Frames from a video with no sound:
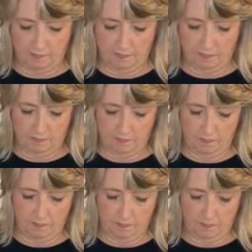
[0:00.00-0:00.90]

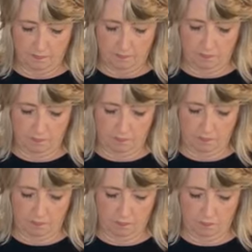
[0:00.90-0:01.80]

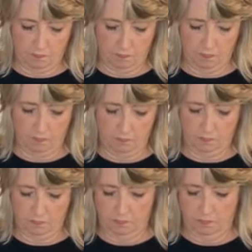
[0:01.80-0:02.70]

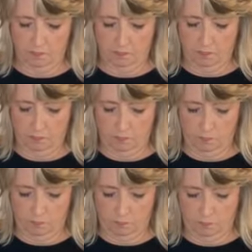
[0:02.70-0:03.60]

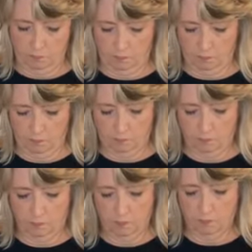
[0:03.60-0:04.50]

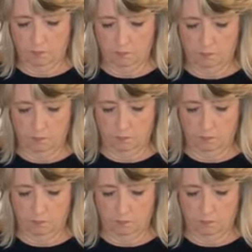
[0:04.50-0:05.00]
Nobody speaks.